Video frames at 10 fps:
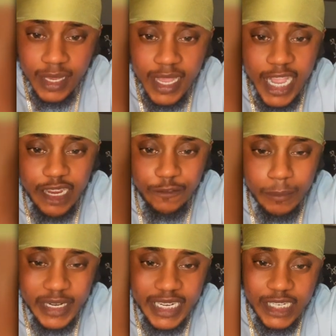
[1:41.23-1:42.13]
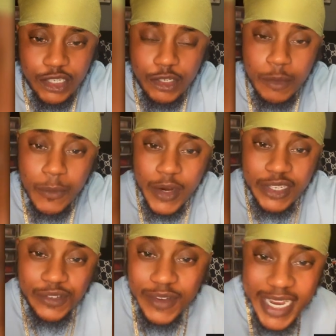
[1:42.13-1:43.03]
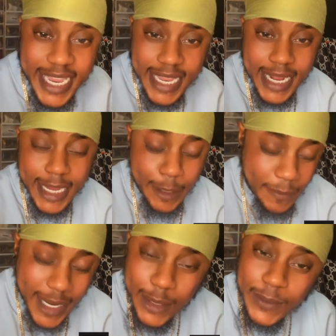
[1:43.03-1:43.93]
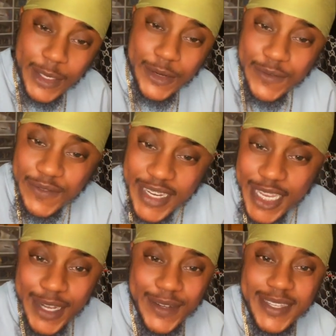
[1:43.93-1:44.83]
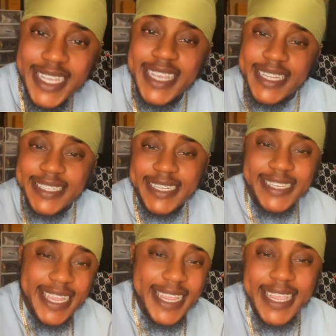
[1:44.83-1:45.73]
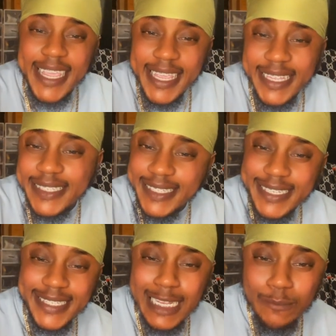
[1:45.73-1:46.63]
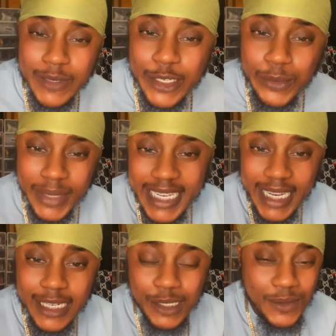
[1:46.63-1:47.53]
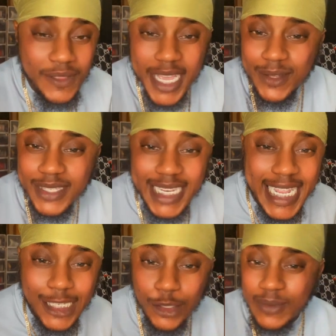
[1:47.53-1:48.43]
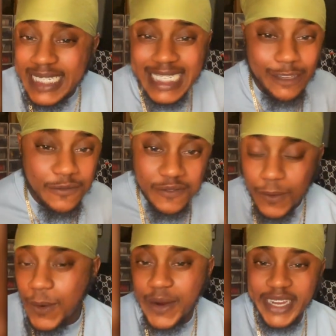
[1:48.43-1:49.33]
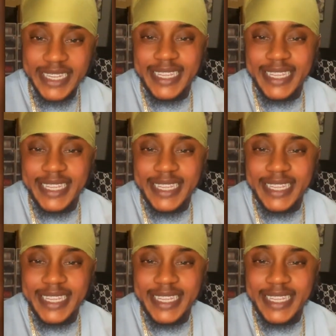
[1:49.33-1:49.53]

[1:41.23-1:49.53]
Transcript: Hi everybody, this is your boy Trey and I am back with a new video. Today is December 28th, 2024.